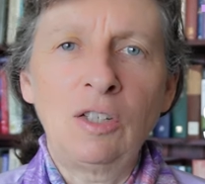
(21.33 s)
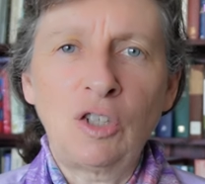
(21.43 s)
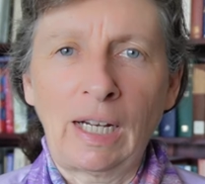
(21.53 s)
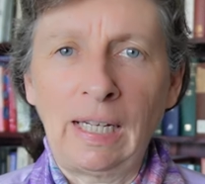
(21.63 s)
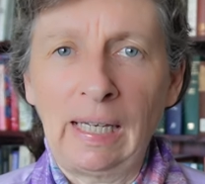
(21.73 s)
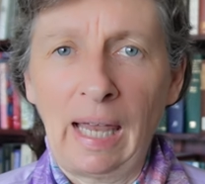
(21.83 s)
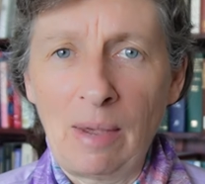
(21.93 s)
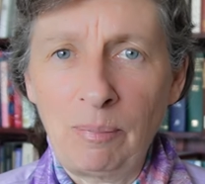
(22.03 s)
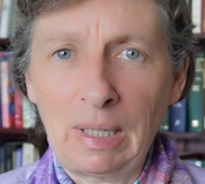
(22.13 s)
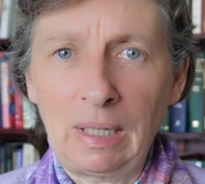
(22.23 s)
Jacqui
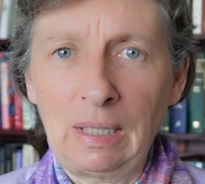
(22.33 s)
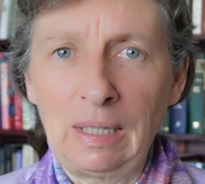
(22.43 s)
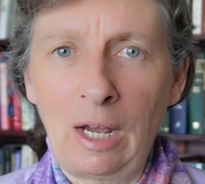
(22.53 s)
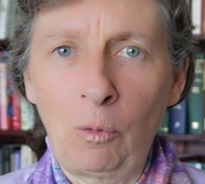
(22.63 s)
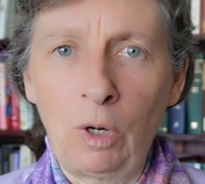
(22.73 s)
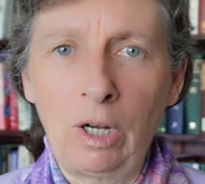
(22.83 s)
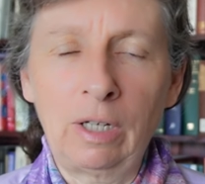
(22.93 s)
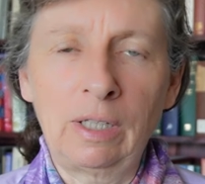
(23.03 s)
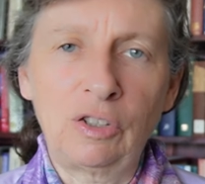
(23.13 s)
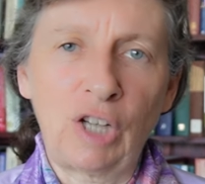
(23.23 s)
Lambie
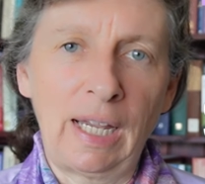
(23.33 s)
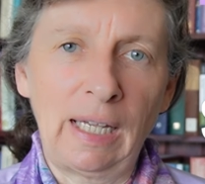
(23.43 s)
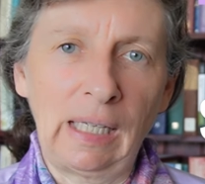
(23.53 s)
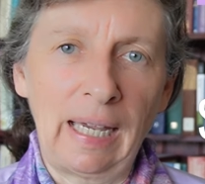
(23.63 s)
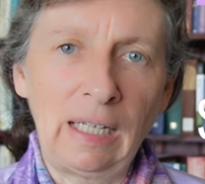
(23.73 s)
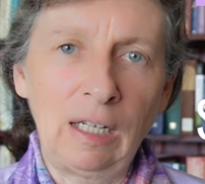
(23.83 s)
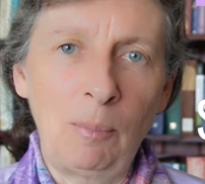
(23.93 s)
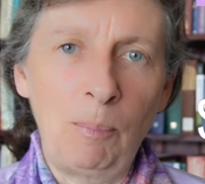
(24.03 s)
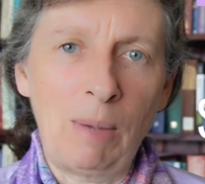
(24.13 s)
Network, JLN,